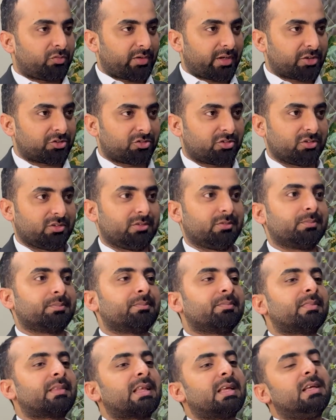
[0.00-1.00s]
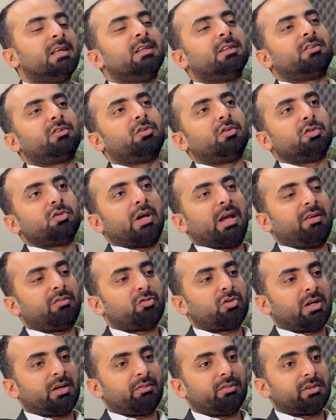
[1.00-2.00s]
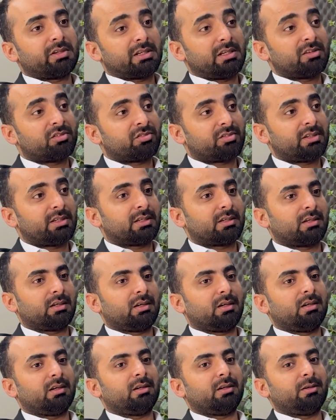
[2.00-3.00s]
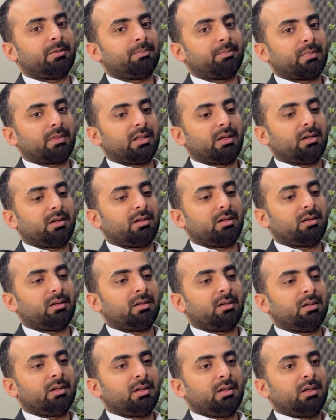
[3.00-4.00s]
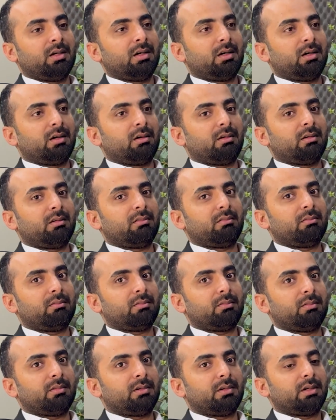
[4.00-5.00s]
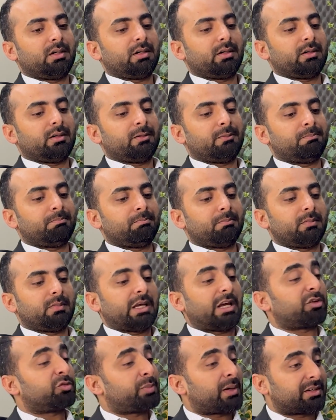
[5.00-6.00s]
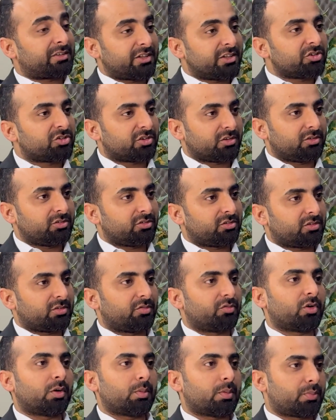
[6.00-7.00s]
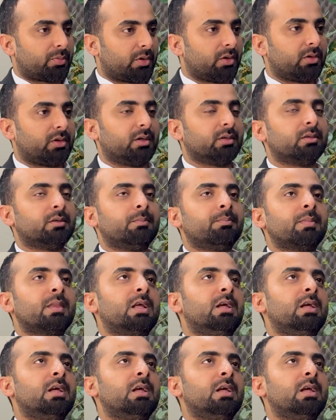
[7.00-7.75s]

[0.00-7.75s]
manufacture. So you have to have realistic uh, uh, expectations from a product.